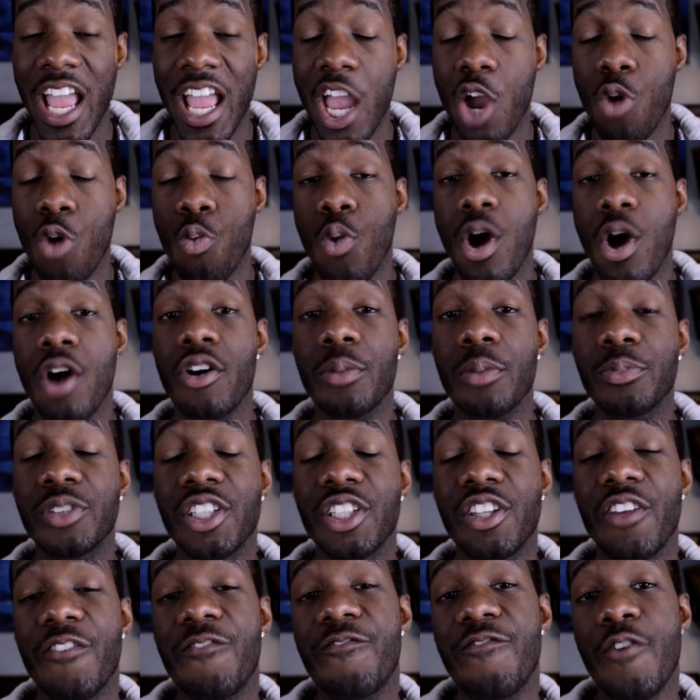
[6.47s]
and welcome to
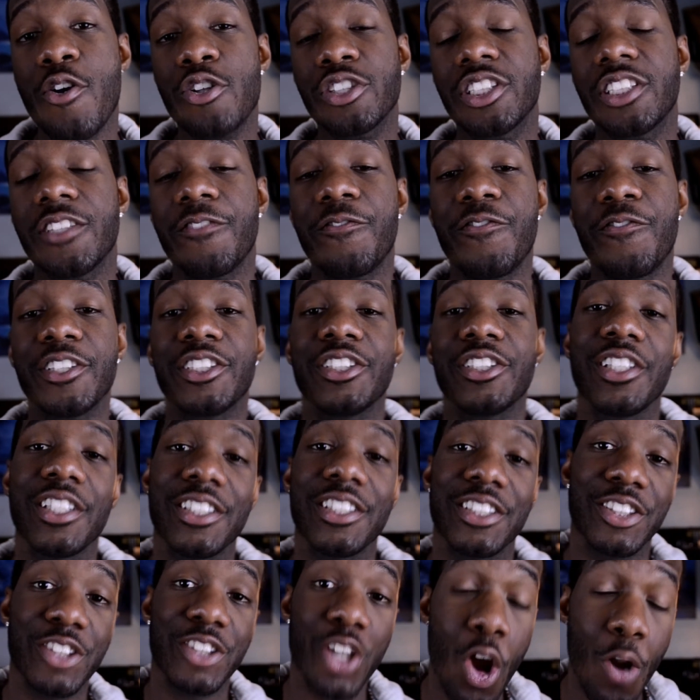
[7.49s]
the first official
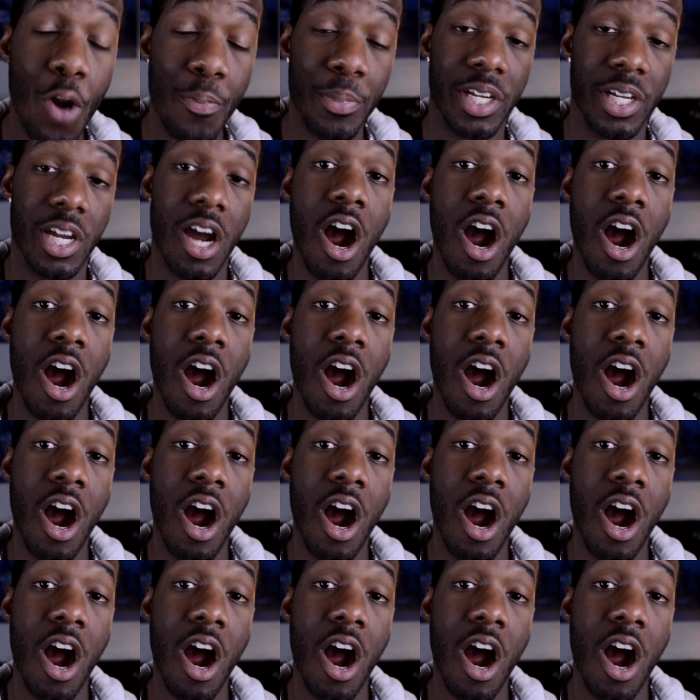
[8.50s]
installment